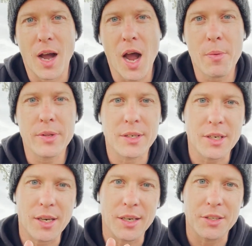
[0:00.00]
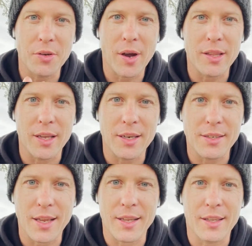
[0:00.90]
I will discuss two
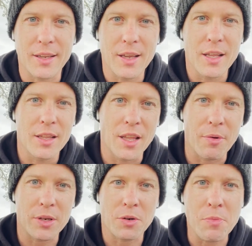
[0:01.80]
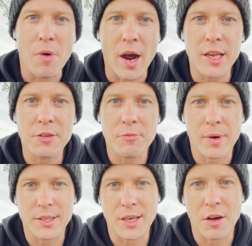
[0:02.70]
ideas that there was reminders with
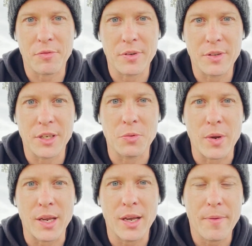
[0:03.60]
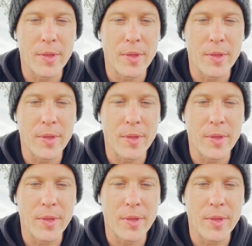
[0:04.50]
myself this week,